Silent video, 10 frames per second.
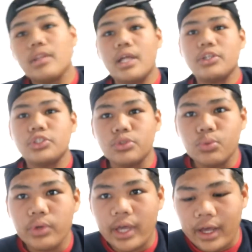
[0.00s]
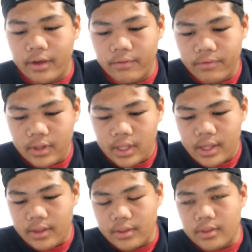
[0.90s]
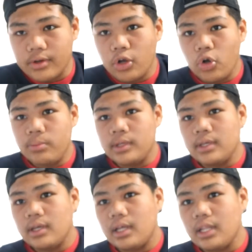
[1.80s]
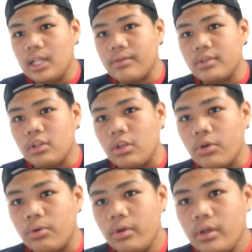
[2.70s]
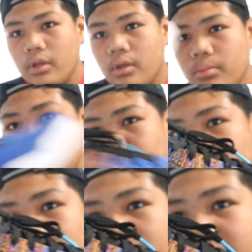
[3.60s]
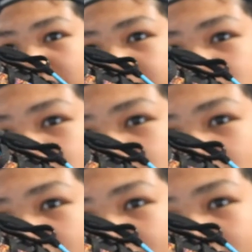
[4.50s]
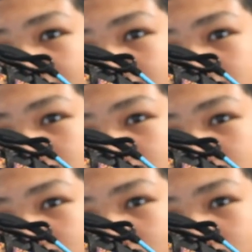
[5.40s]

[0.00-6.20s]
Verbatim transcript: For the last shoe we have the Kobe 11 Low BHMs.